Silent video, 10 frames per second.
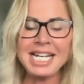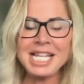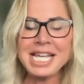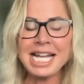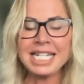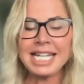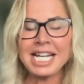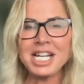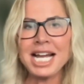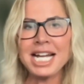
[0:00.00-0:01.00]
there anything else then
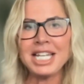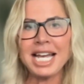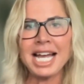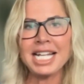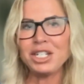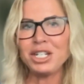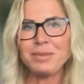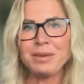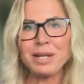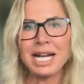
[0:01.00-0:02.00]
you'd like to add to the
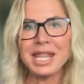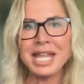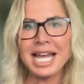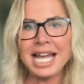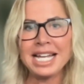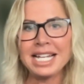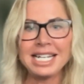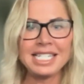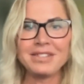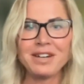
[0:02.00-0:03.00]
people out there
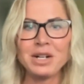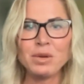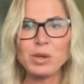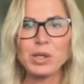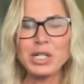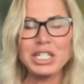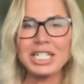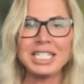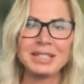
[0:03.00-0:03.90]
as the final word?